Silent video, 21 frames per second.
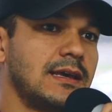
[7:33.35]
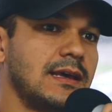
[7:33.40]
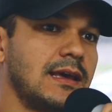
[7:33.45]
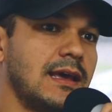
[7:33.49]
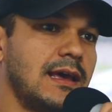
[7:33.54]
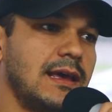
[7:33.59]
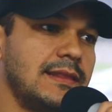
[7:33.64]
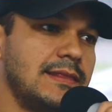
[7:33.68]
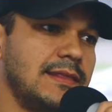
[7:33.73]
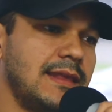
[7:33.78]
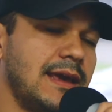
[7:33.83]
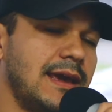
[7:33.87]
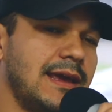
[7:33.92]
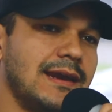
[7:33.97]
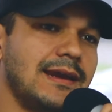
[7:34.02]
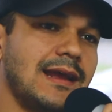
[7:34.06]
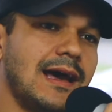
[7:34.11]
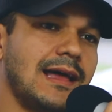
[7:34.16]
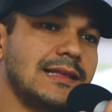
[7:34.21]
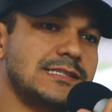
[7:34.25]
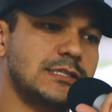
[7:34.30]
and then
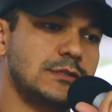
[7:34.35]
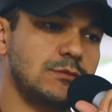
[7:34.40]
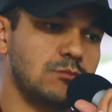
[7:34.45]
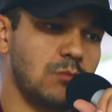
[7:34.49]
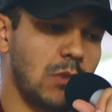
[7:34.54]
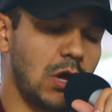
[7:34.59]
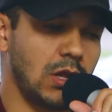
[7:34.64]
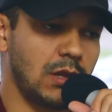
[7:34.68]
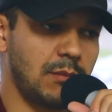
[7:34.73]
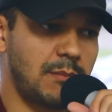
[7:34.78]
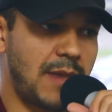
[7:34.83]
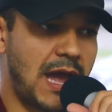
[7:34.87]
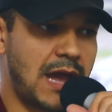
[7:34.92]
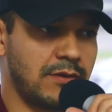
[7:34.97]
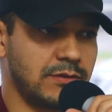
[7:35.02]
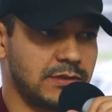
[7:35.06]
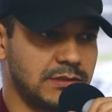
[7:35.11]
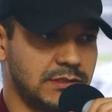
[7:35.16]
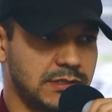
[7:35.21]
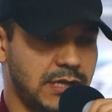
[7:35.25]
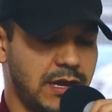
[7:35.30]
a small
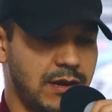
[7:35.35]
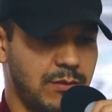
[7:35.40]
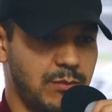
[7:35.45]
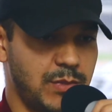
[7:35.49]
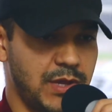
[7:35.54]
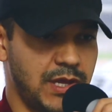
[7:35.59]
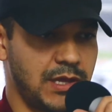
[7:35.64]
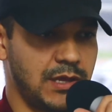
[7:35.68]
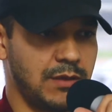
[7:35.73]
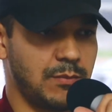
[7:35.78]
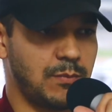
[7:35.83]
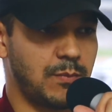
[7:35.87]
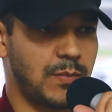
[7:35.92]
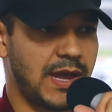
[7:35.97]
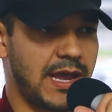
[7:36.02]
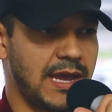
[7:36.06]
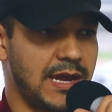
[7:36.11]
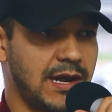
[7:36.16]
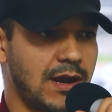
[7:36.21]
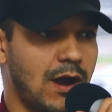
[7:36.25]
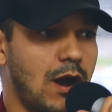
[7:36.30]
amount is going to be
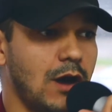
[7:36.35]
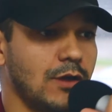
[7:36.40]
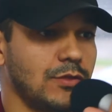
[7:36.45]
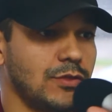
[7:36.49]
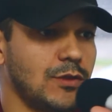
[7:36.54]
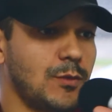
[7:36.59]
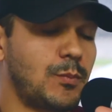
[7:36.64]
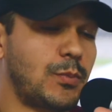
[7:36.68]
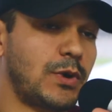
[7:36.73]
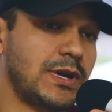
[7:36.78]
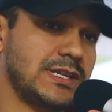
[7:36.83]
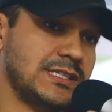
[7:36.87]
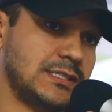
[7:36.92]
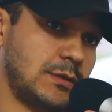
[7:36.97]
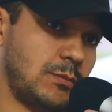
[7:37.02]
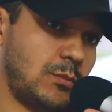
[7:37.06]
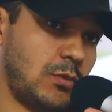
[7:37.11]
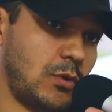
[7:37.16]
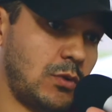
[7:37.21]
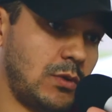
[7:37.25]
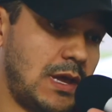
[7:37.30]
paid on the principal.